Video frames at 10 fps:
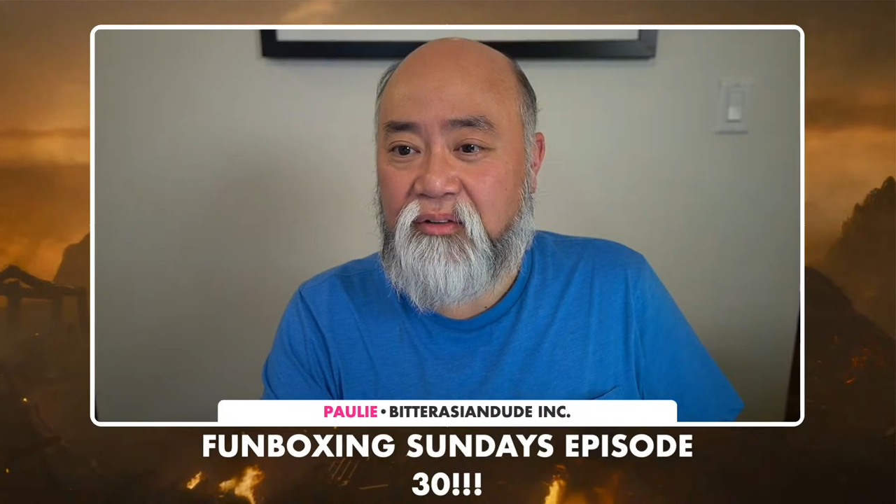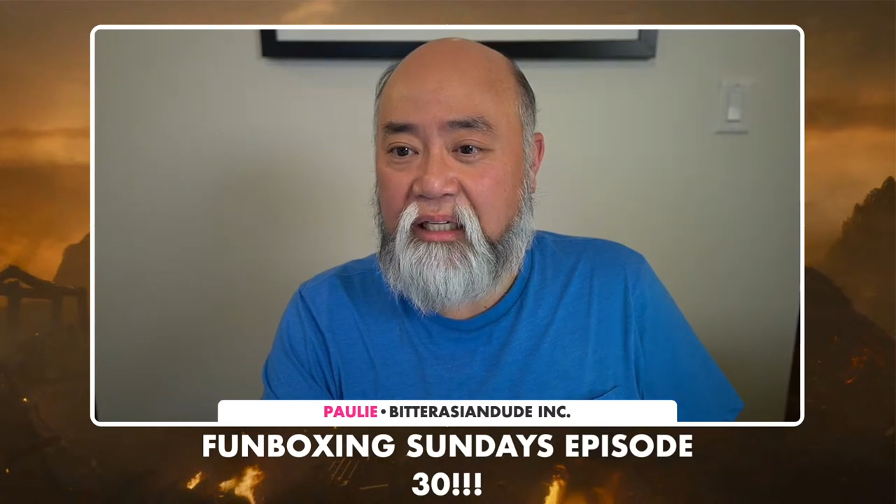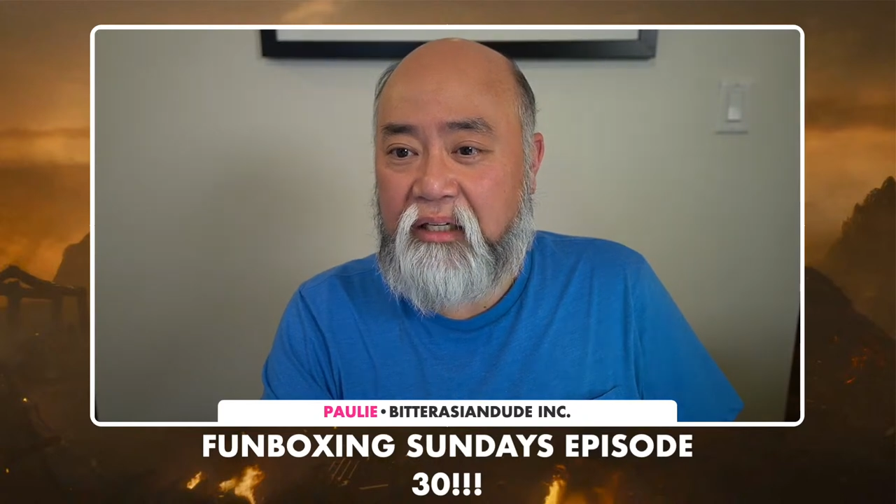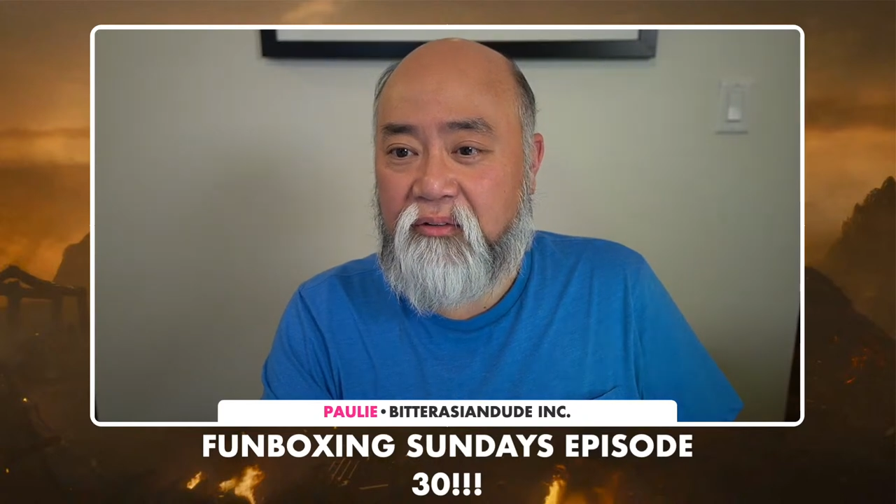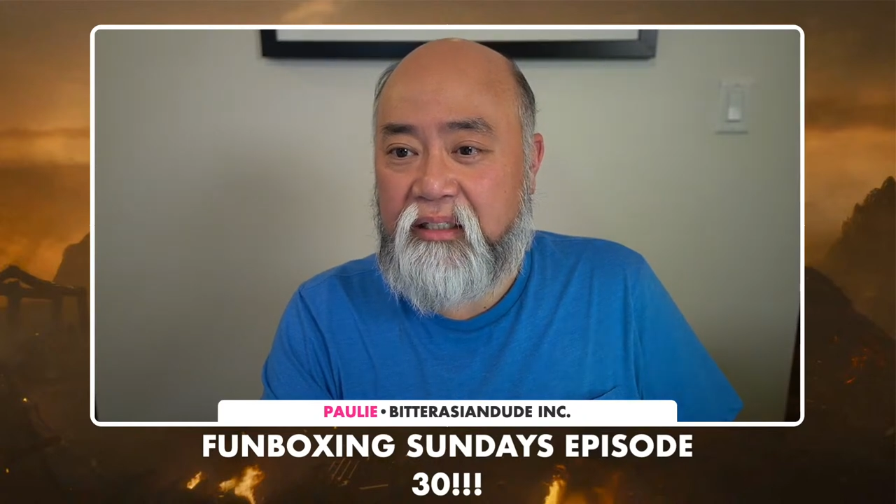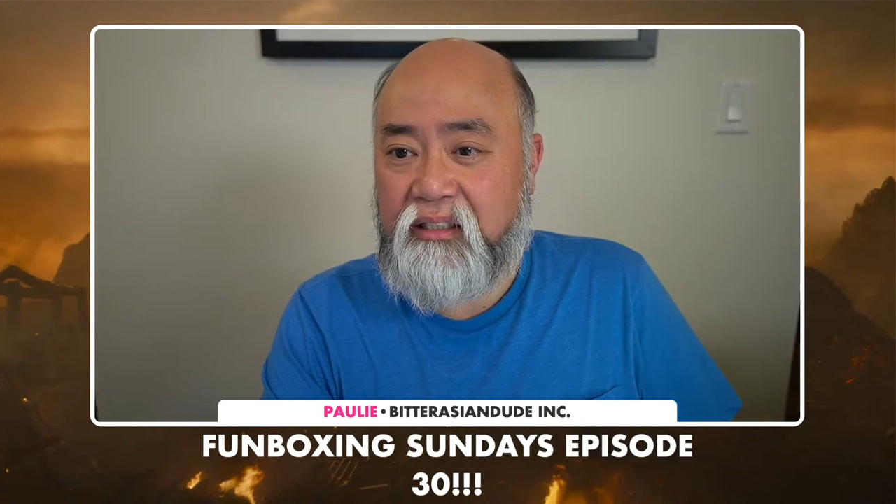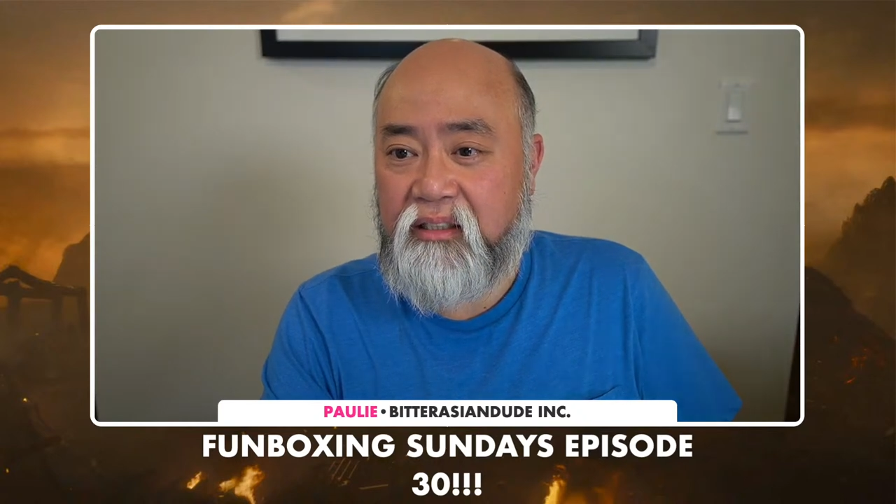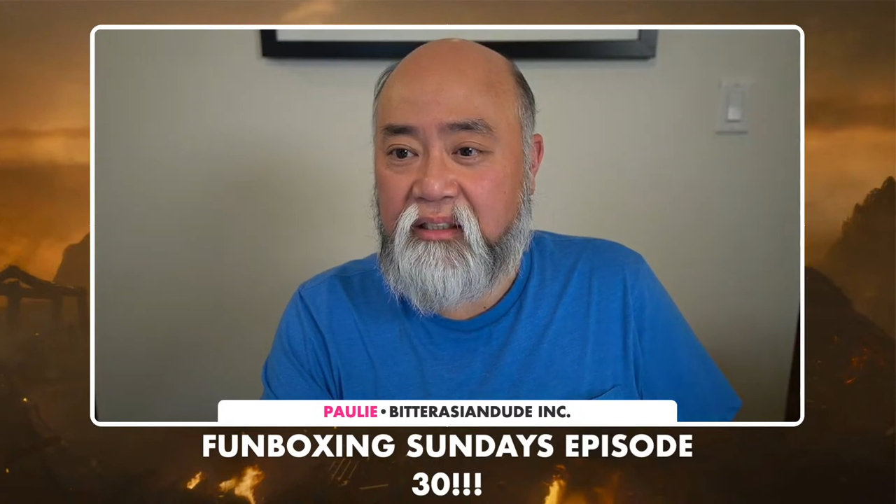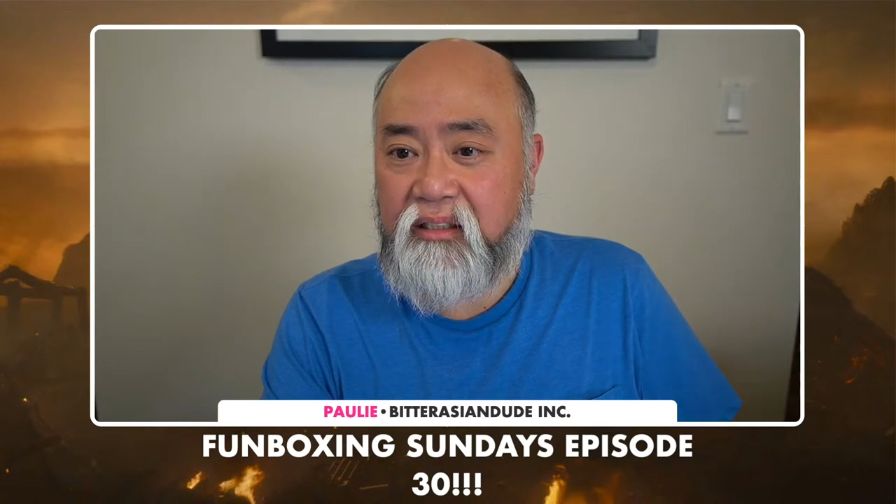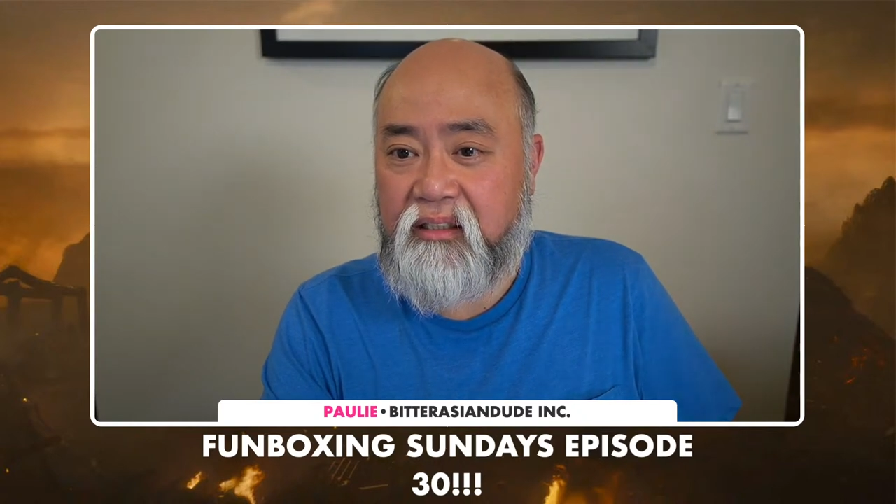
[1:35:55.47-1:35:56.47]
have any
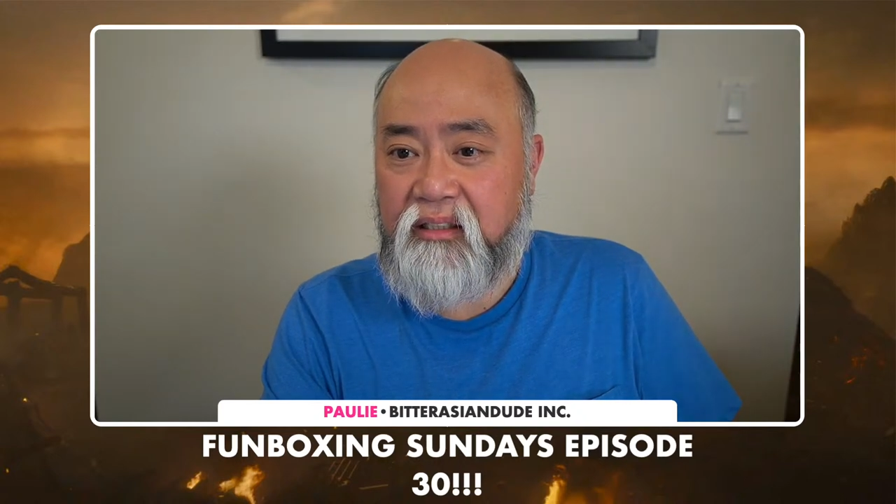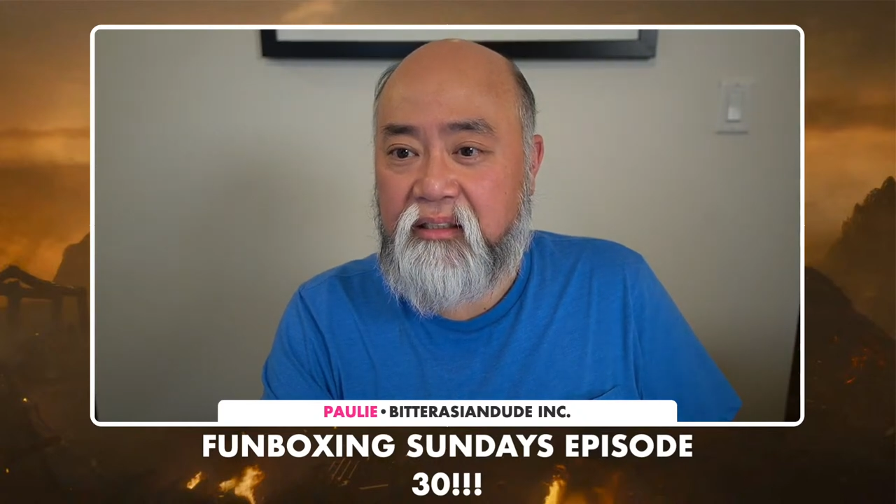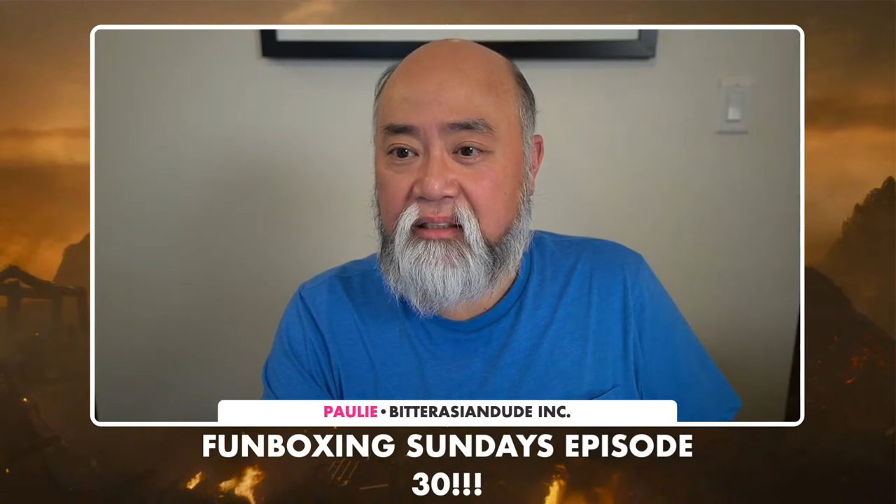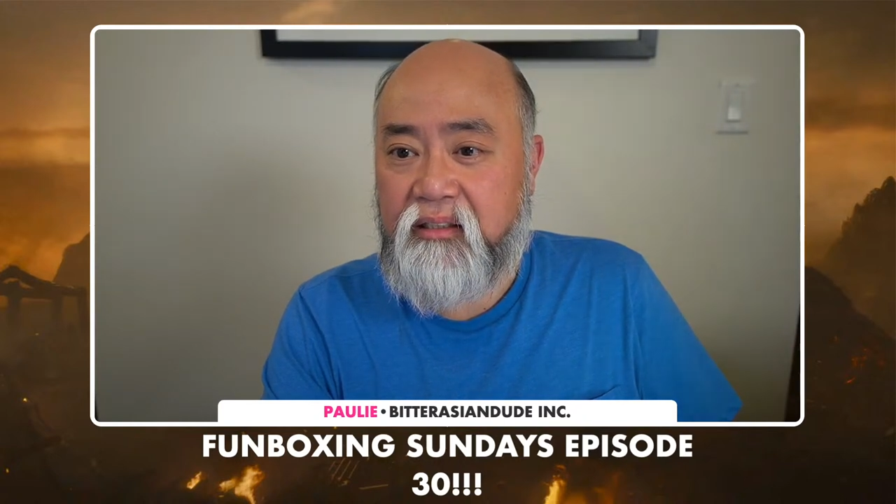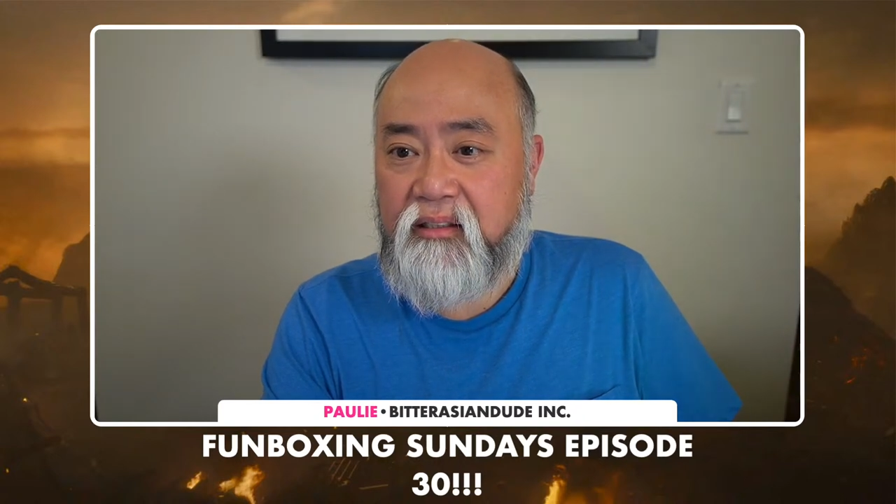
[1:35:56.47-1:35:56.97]
questions?